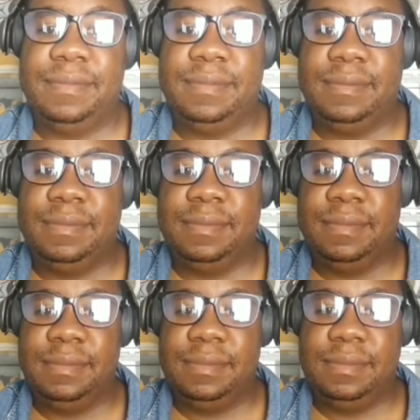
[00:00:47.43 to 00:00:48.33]

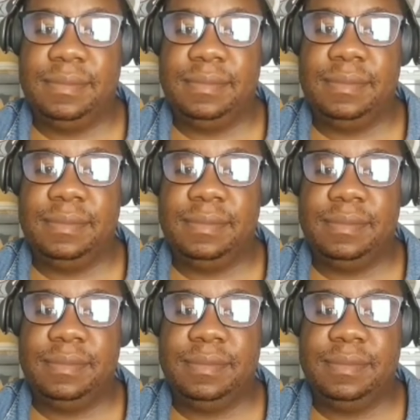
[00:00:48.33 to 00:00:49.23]

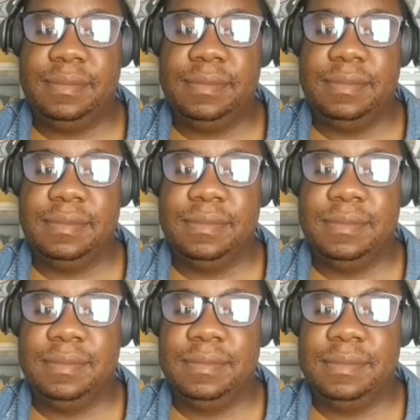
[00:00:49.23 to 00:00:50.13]

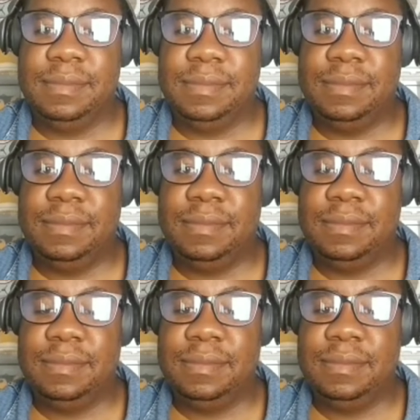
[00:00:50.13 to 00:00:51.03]
This person isn't speaking.